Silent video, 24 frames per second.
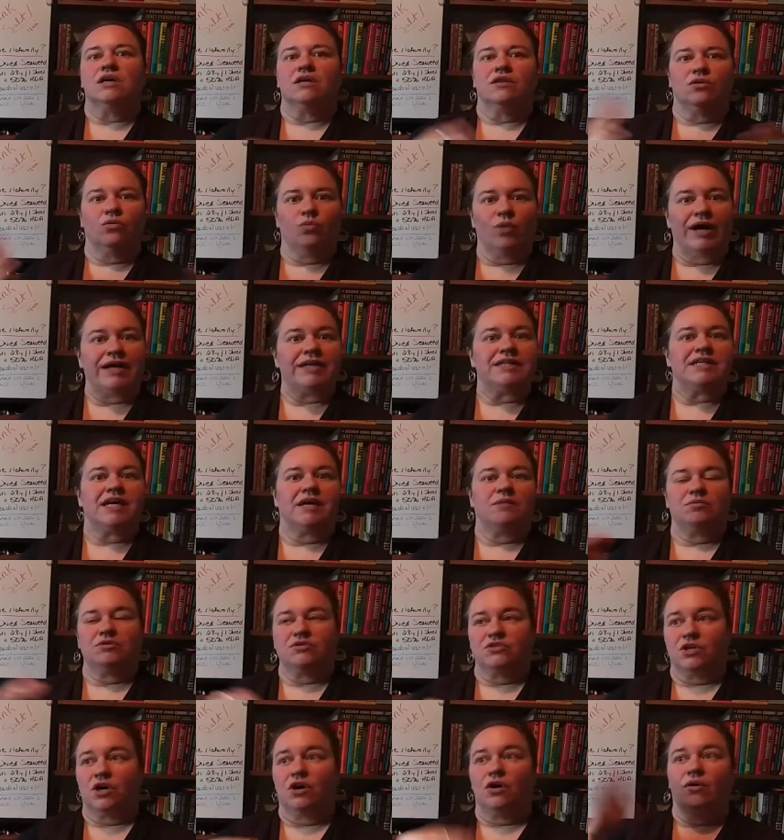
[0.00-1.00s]
the white
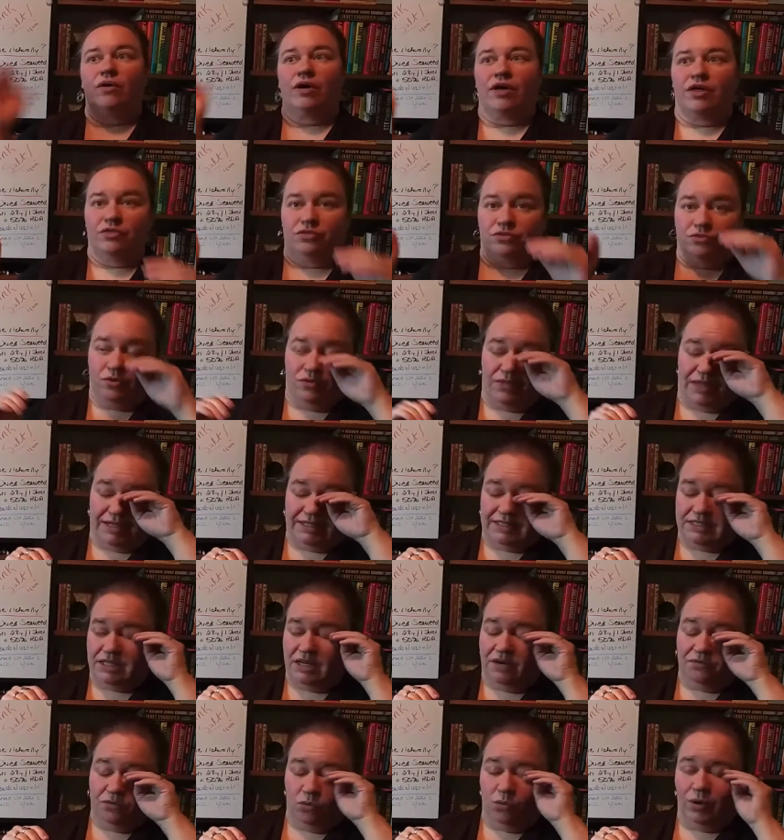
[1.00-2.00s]
table salt, and throw that
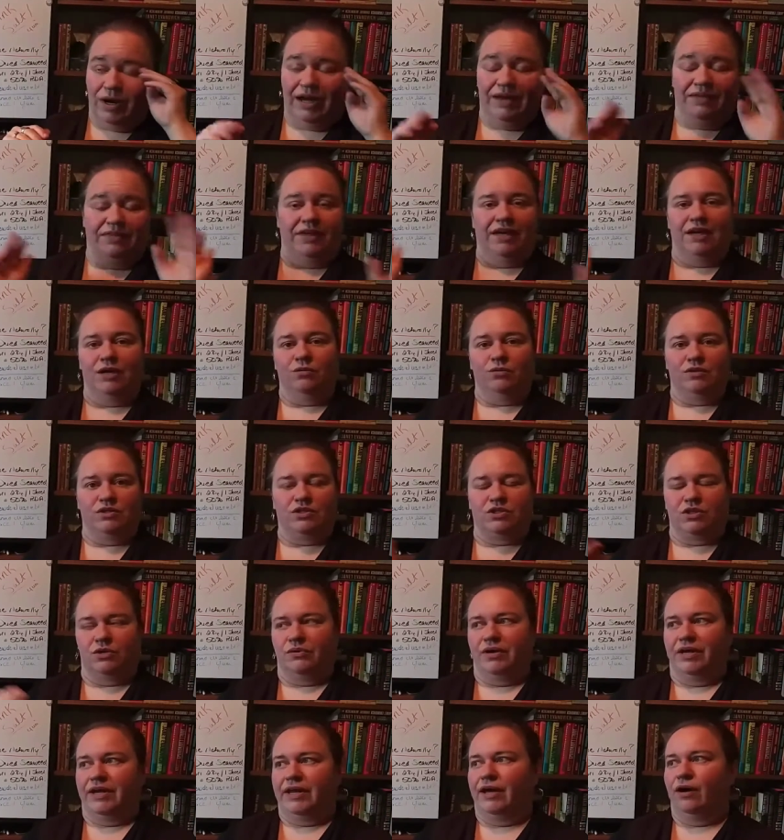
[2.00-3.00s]
stuff away, that it was
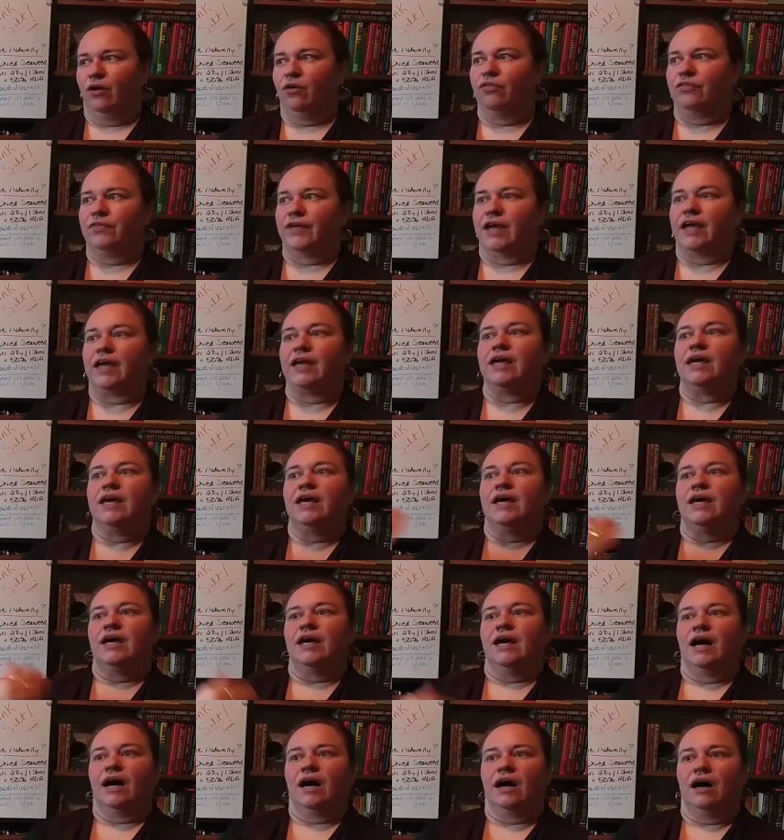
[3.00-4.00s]
so unhealthy.
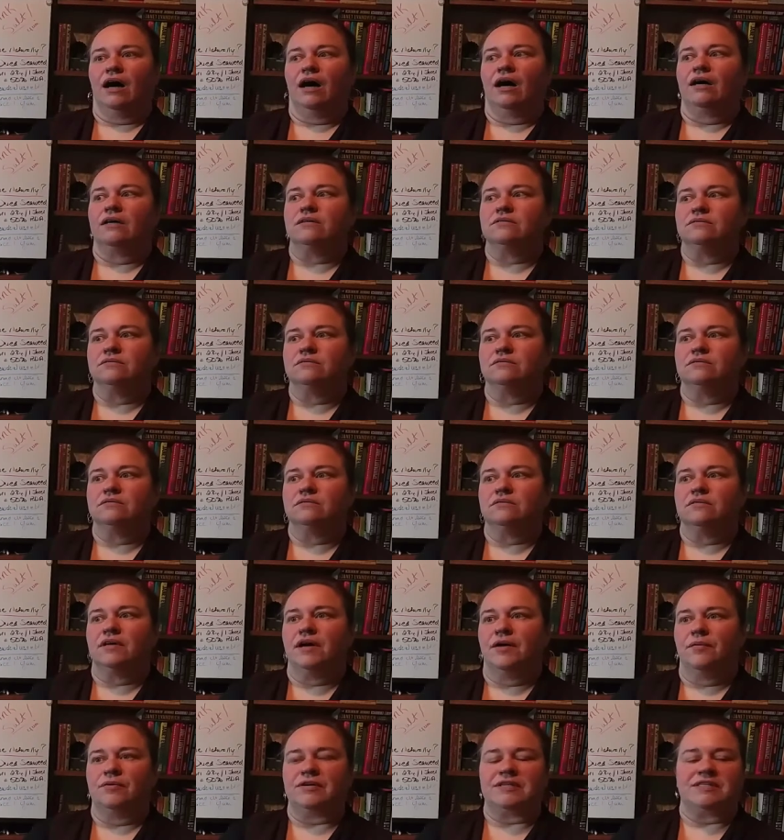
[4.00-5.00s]

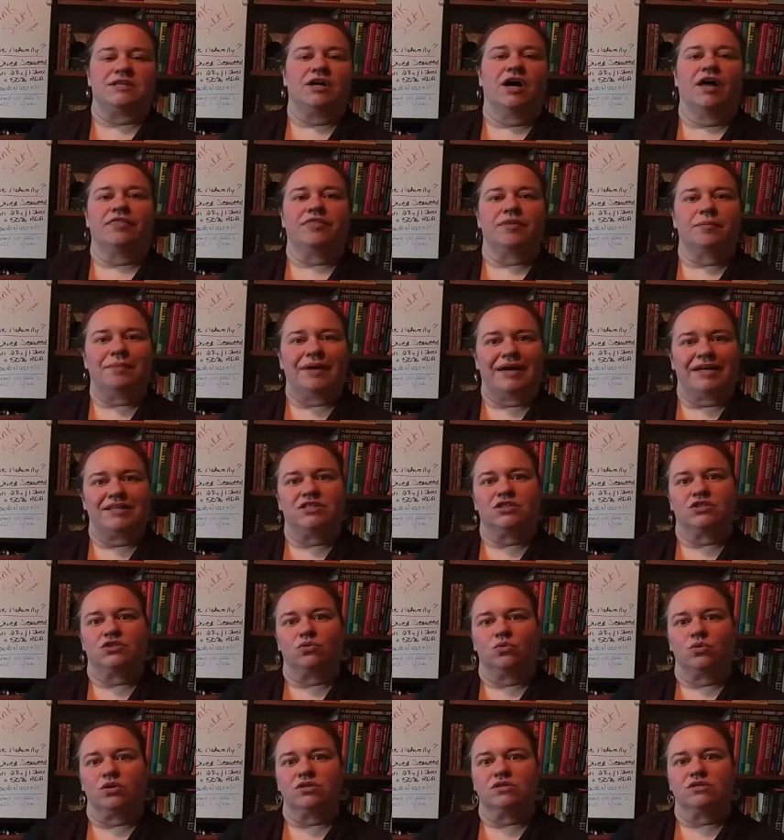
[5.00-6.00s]
It was not the best
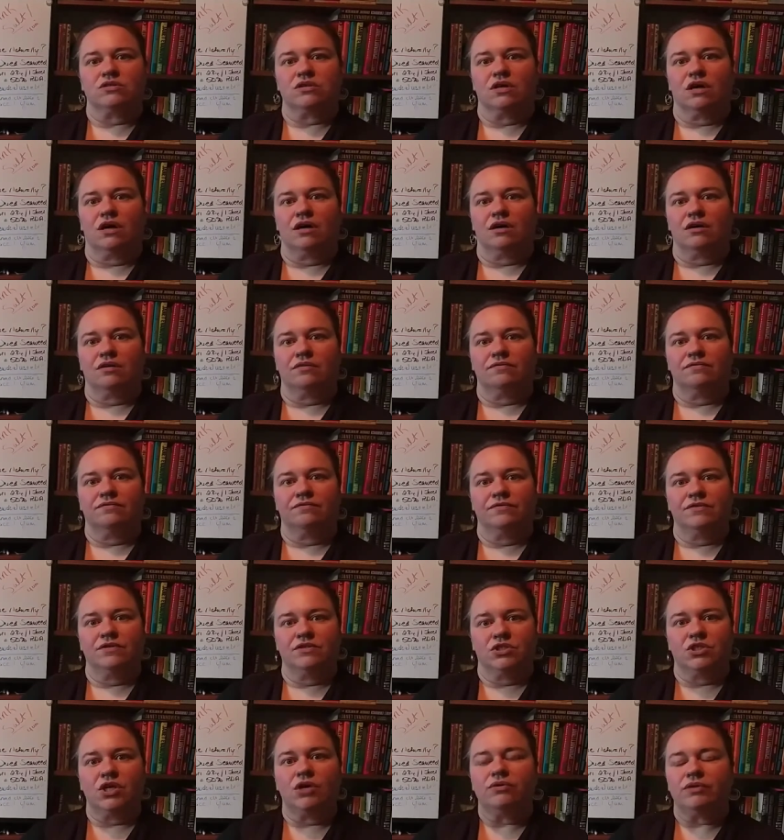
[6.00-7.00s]
source of
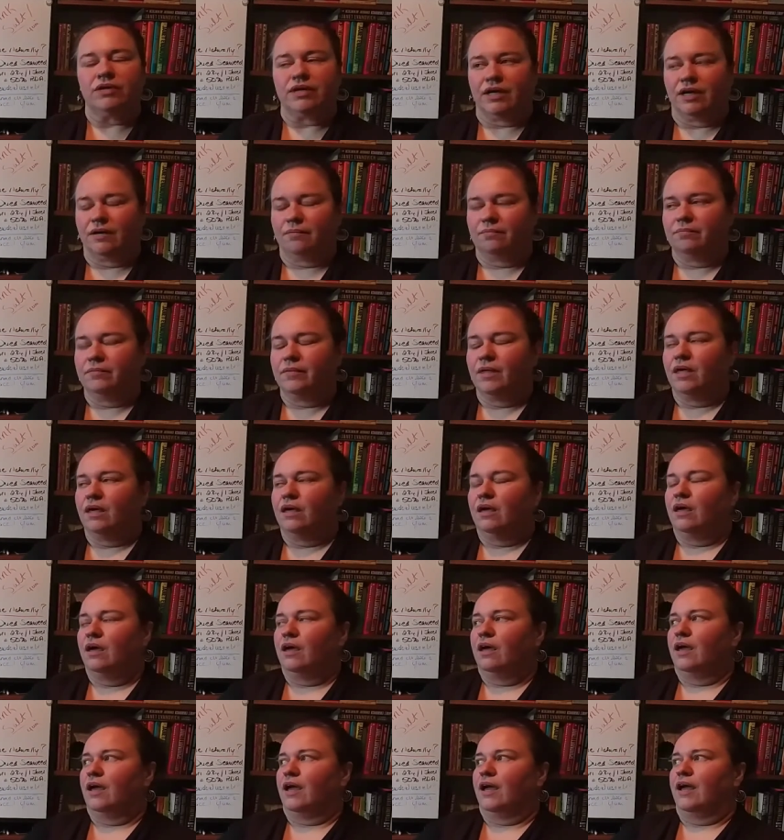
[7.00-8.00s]
sodium,
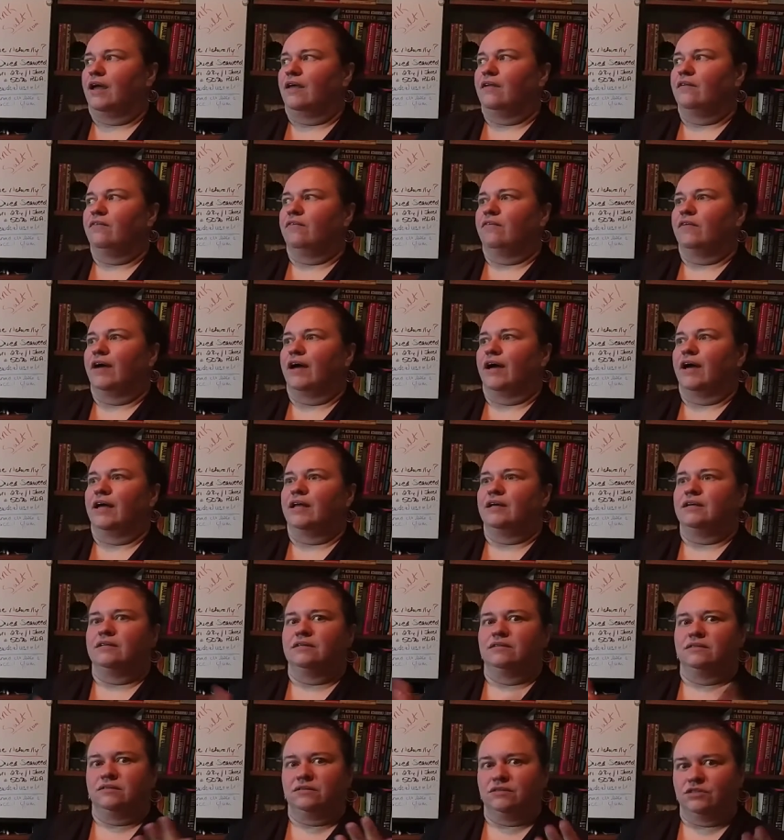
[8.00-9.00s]
and that
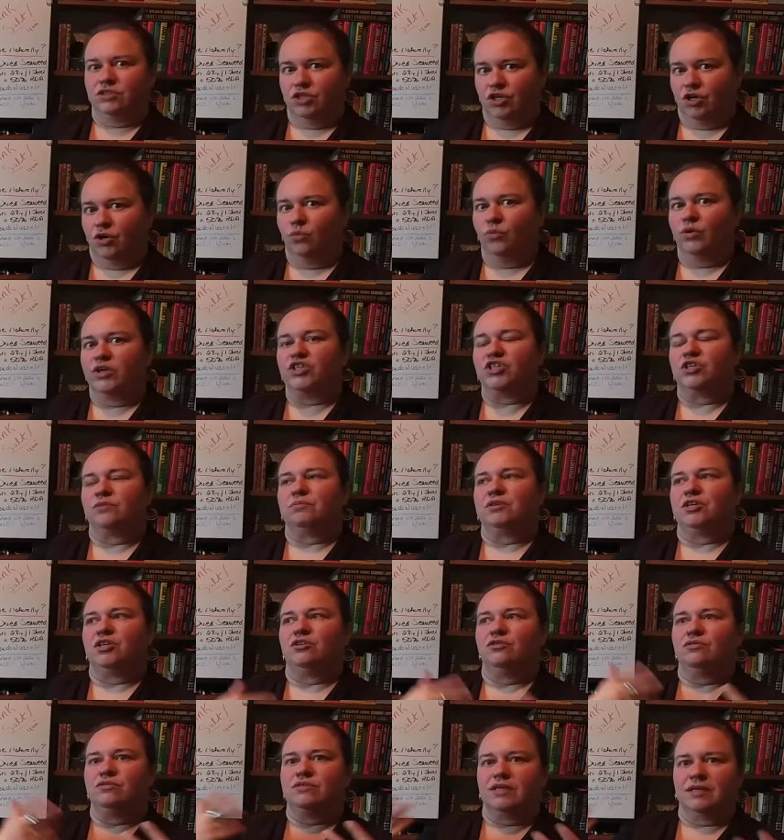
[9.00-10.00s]
we should be
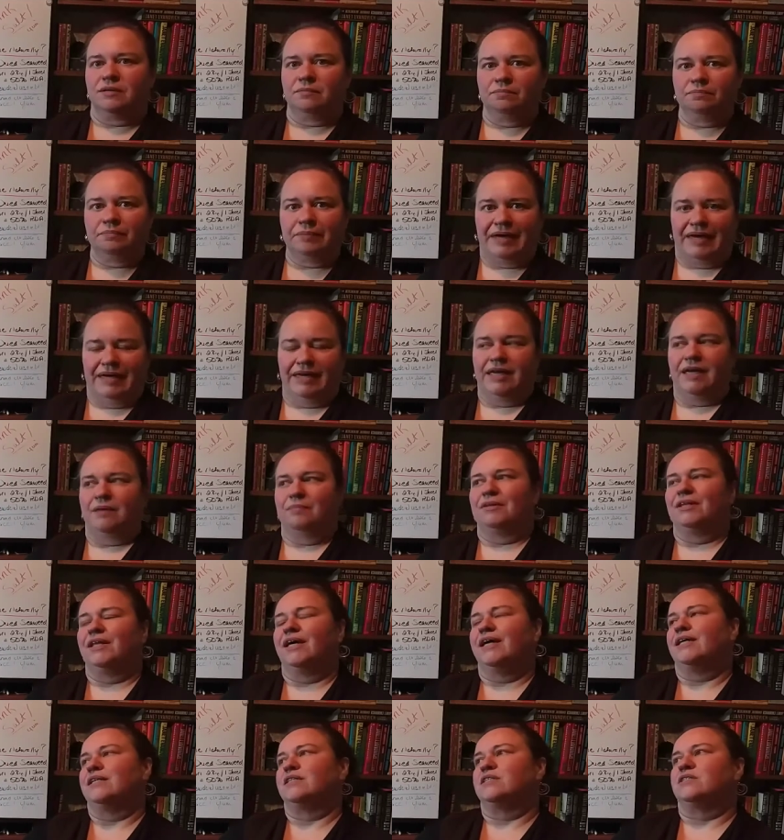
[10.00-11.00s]
using pink
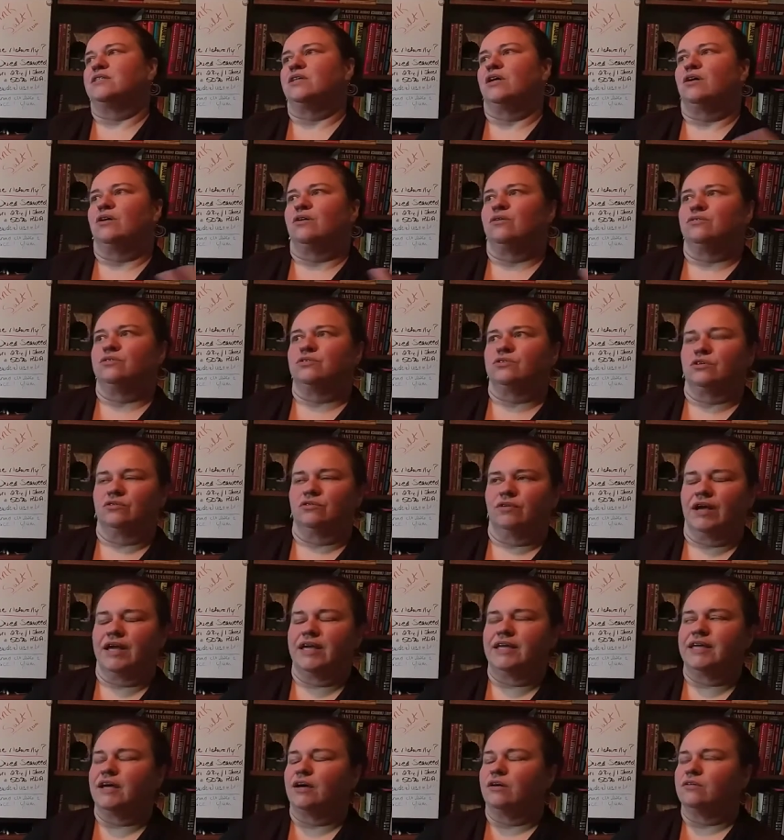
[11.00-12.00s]
Himalayan salt or
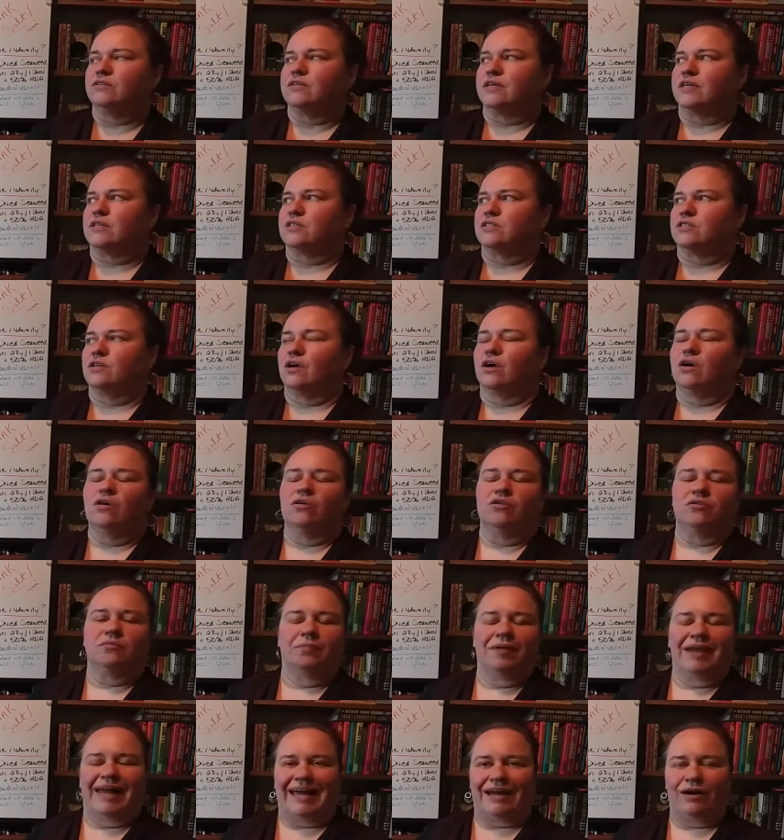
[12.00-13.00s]
gray Celtic
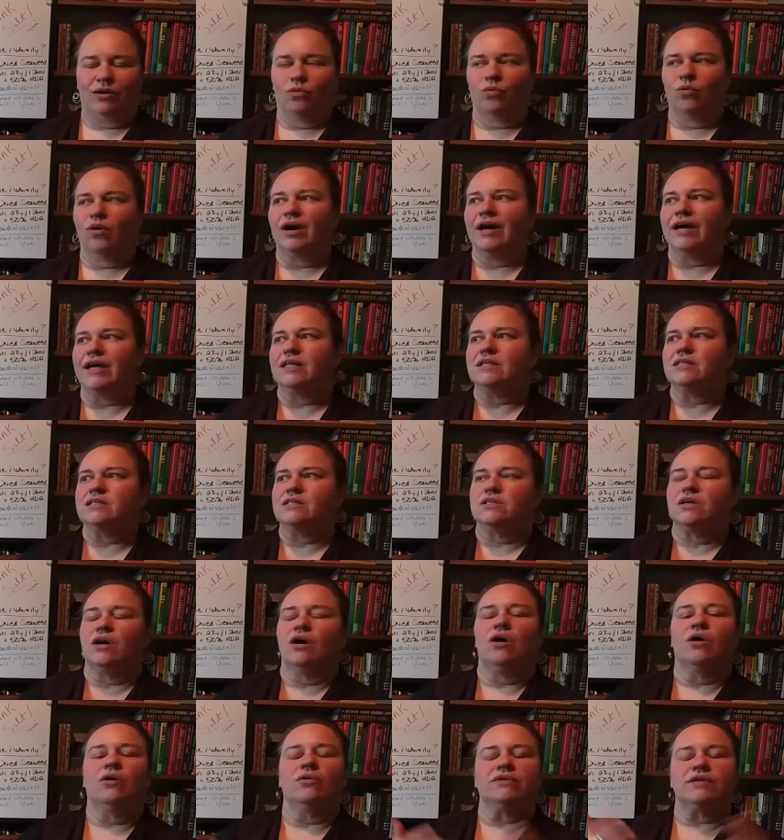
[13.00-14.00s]
salt, black Hawaiian
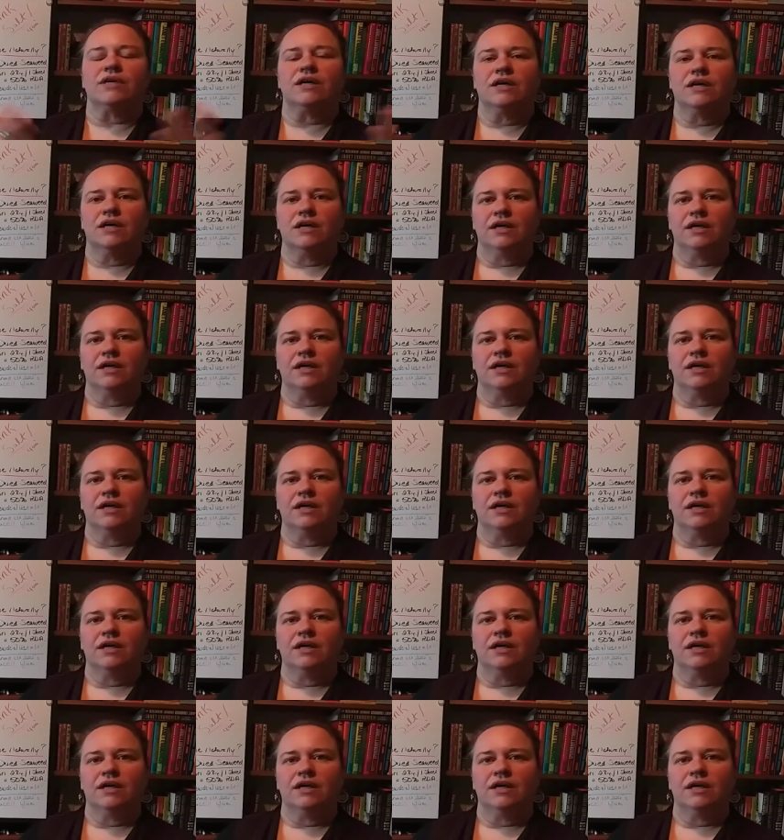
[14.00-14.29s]
salt,